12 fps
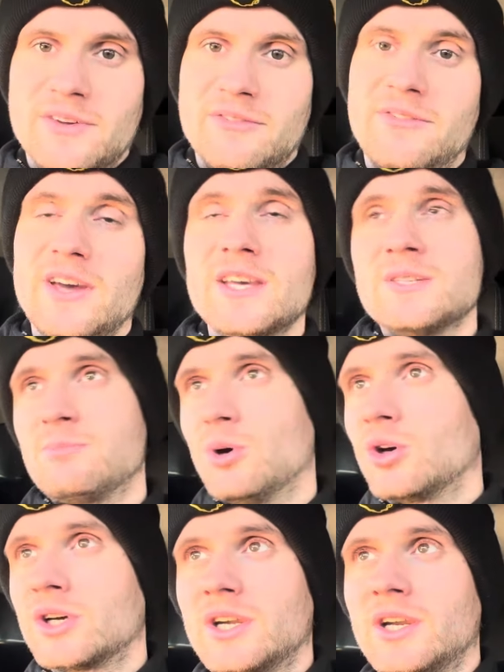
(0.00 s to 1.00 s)

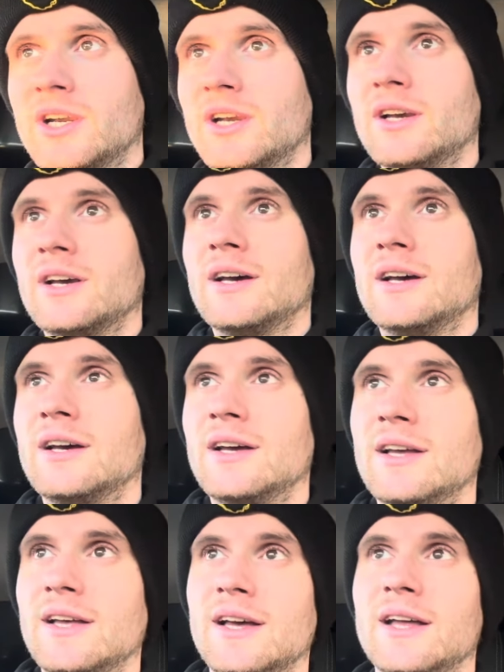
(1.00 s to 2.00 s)
Facebook
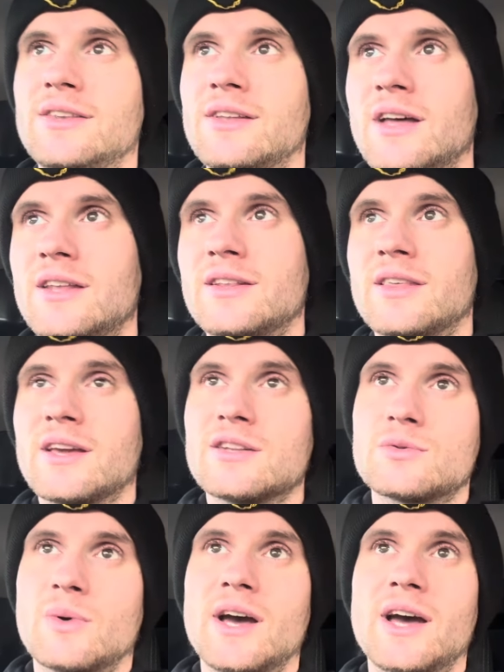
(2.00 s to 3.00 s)
and
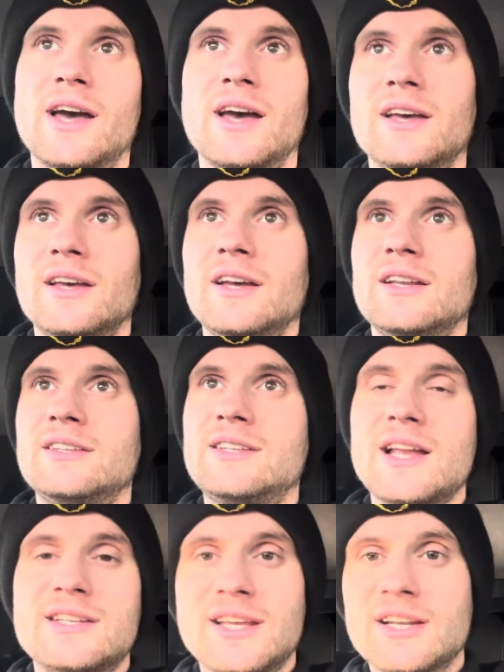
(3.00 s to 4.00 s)
things, where
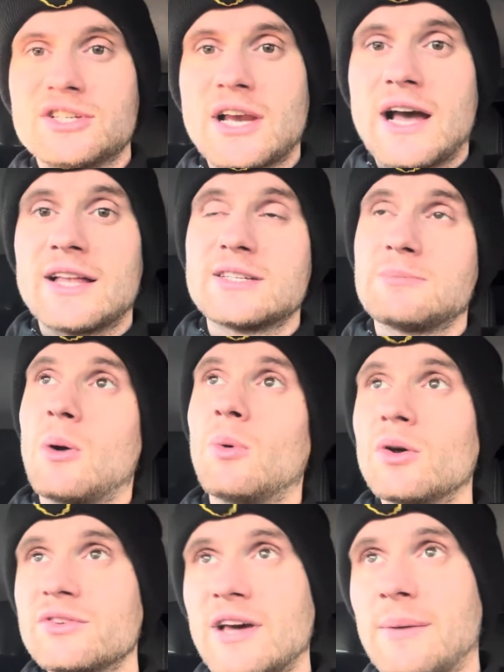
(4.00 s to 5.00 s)
day-to-day chats about
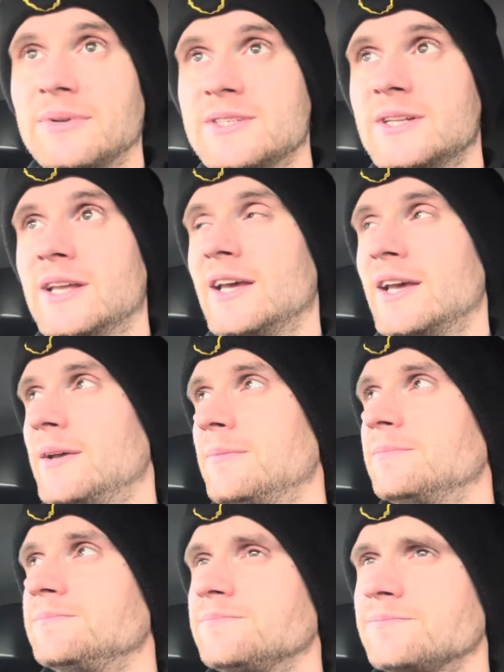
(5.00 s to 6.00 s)
what's happening today,
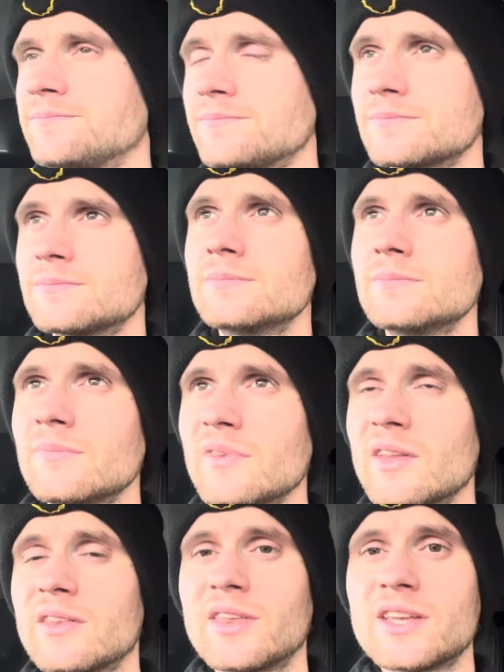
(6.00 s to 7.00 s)

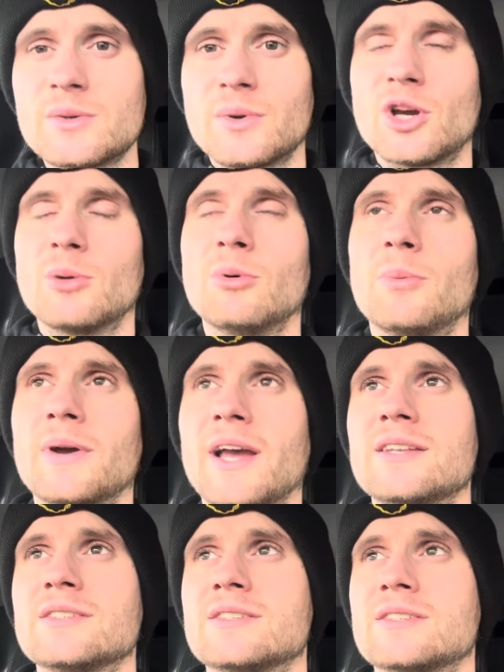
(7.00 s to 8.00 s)
things that we come up
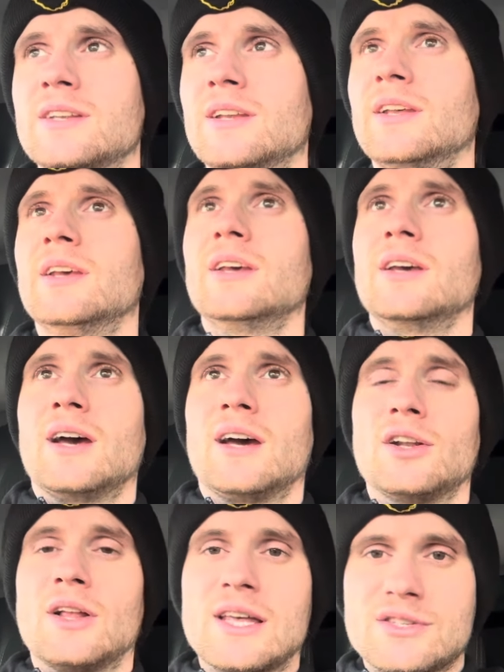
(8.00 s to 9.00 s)
against
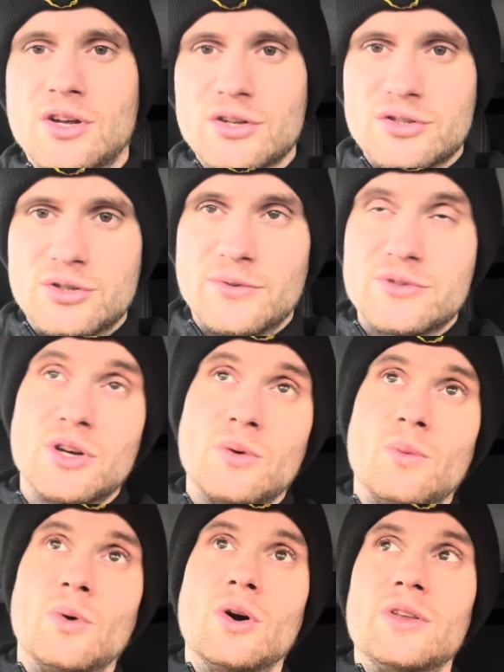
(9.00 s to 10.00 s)
and all that sort of stuff. So it
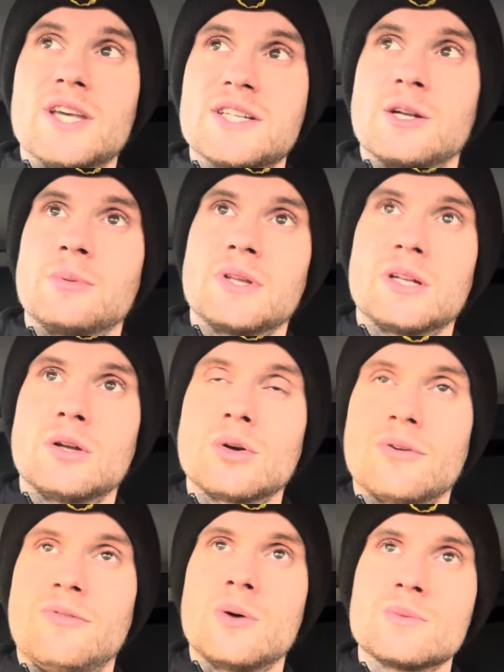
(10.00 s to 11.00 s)
won't necessarily be the
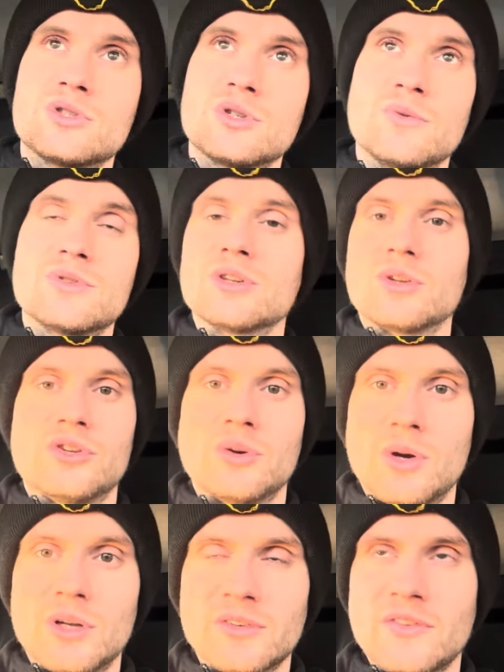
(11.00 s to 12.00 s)
longer form stuff. We're still going to do
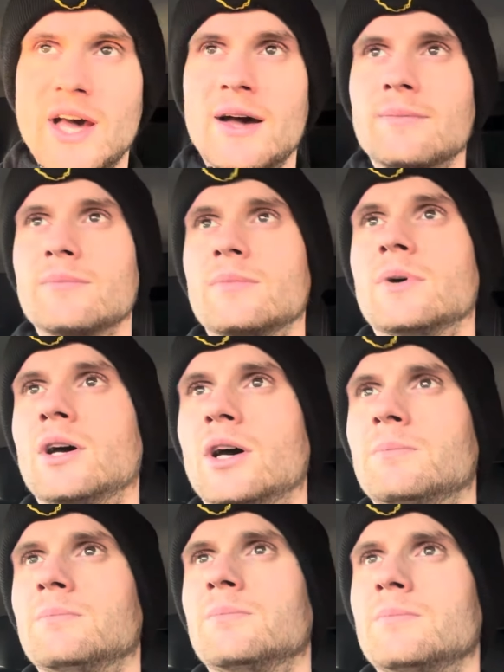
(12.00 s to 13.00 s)
all of that
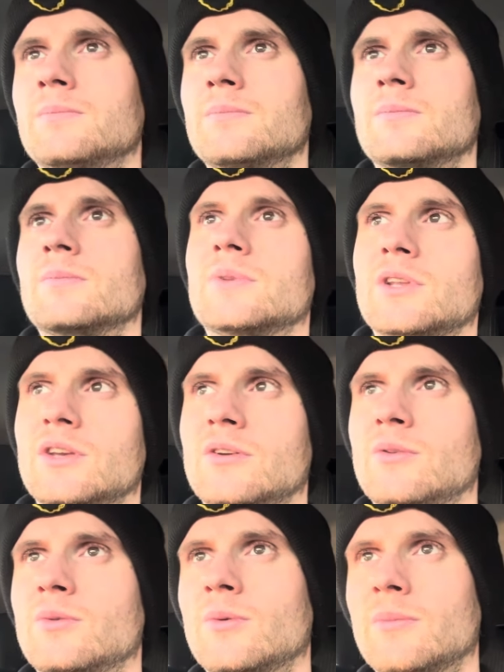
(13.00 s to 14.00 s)
that you
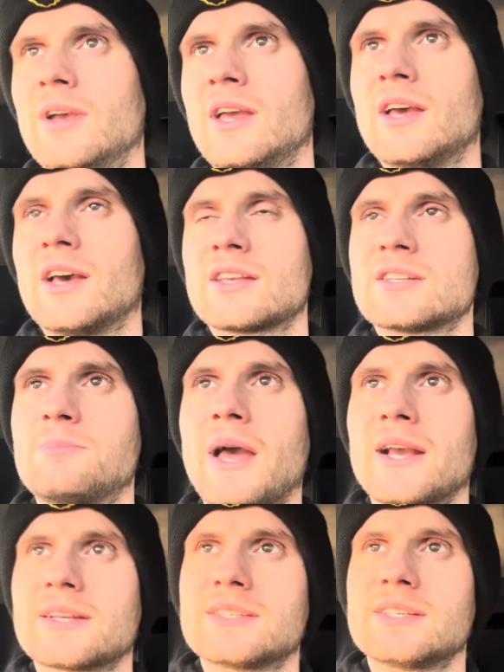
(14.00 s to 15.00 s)
may
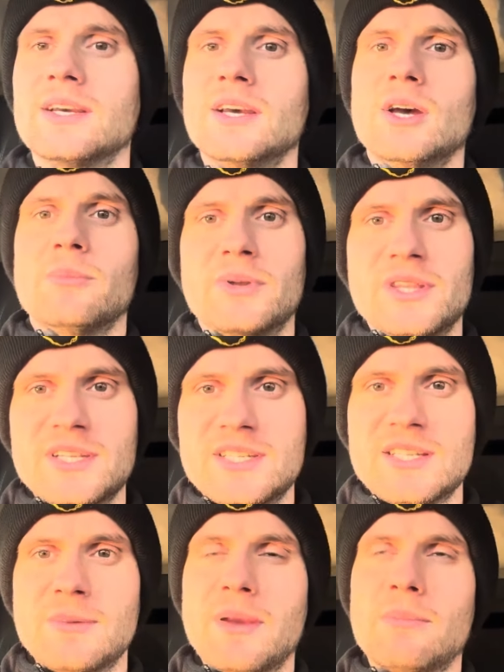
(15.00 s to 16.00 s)
expect, but this
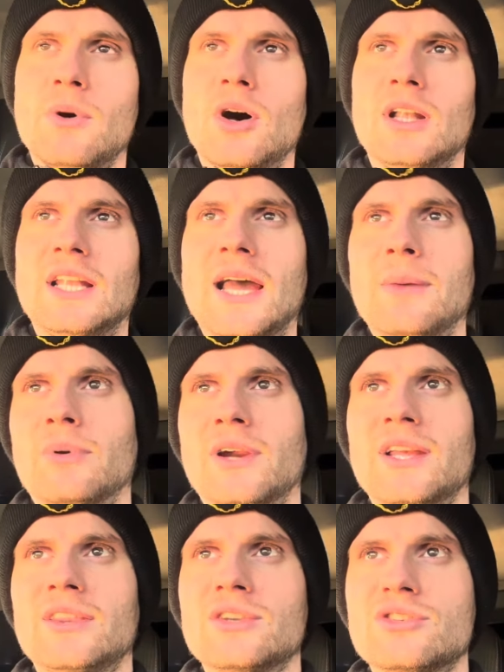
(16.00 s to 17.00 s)
is a bit more like
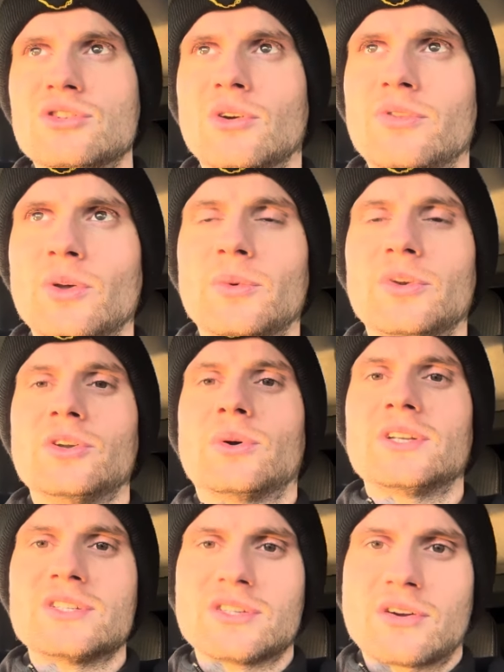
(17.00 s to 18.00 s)
bringing the stuff that we do
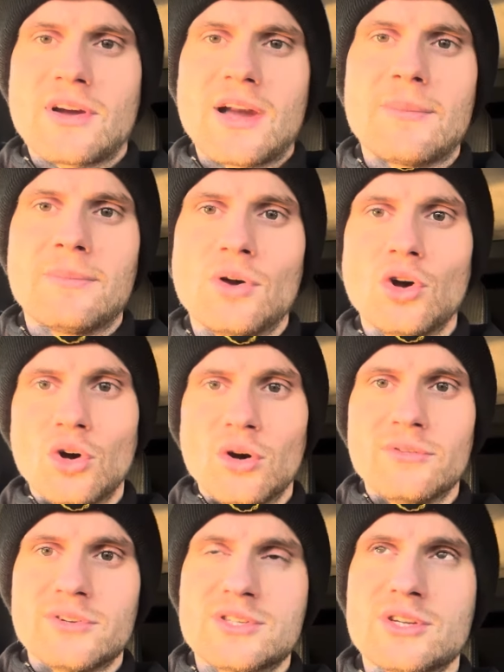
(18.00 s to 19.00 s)
on Instagram
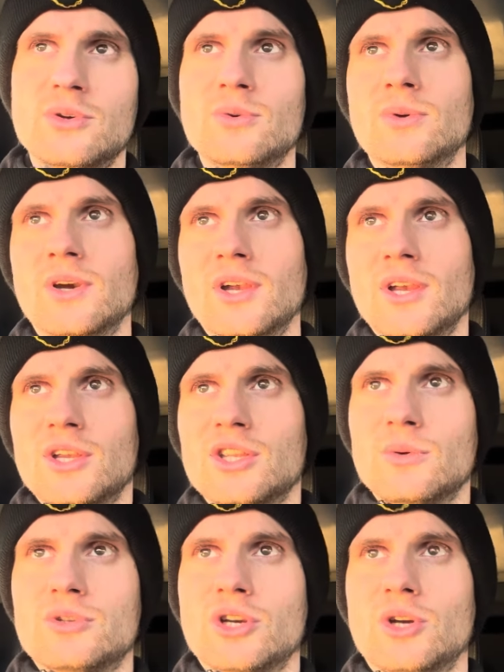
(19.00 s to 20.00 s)
over to
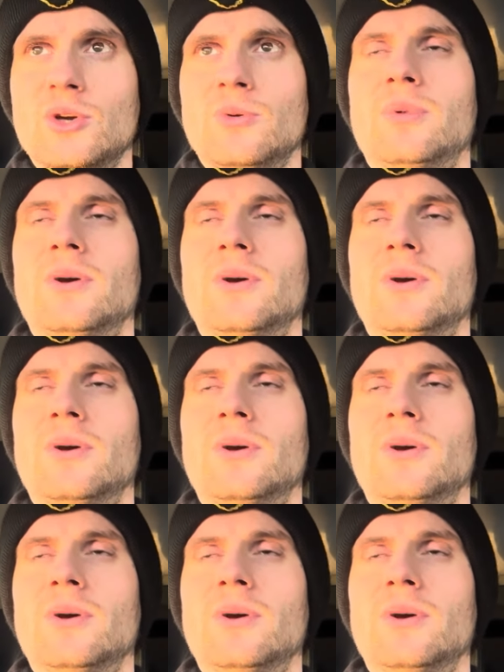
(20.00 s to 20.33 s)
YouTube,